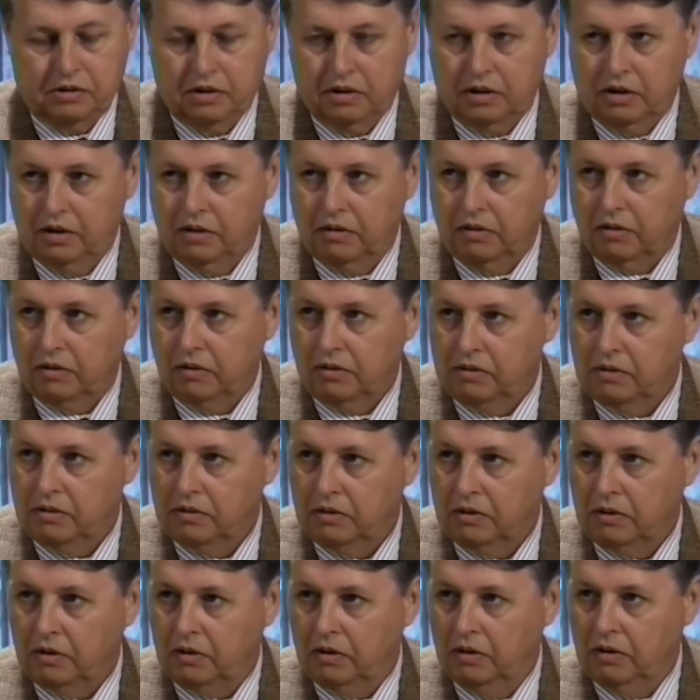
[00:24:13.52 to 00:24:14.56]
uh,
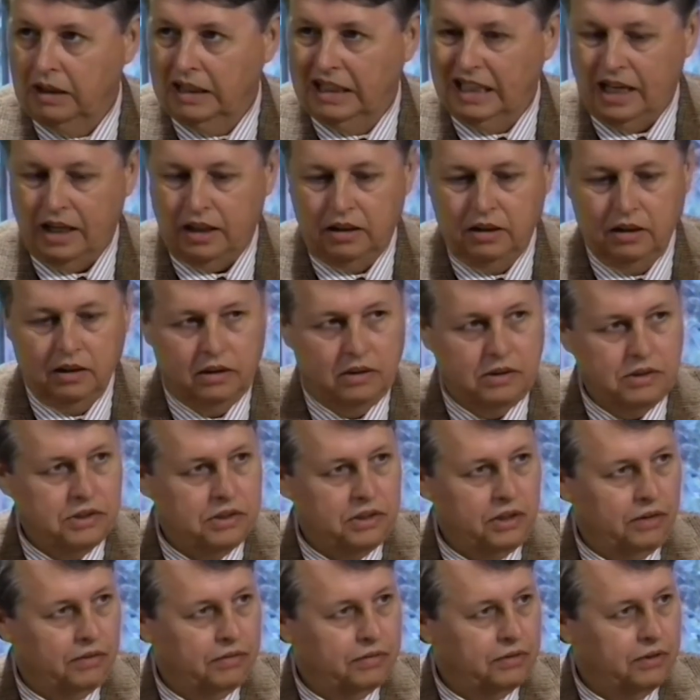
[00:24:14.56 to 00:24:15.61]
leaden,
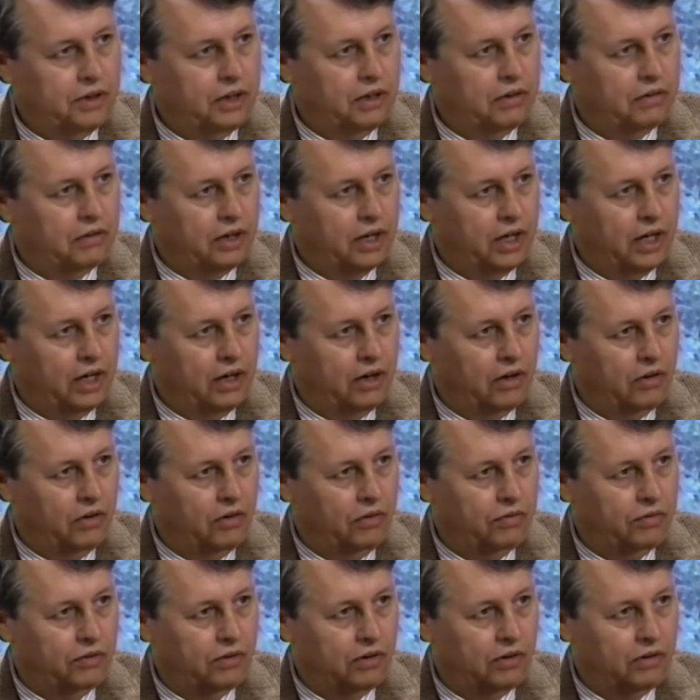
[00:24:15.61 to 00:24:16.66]
silvery gray
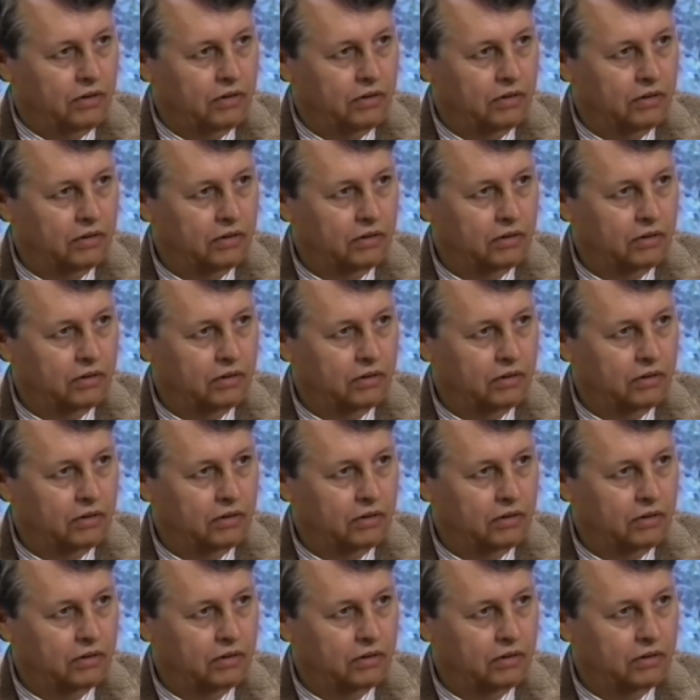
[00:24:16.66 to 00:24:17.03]
oval,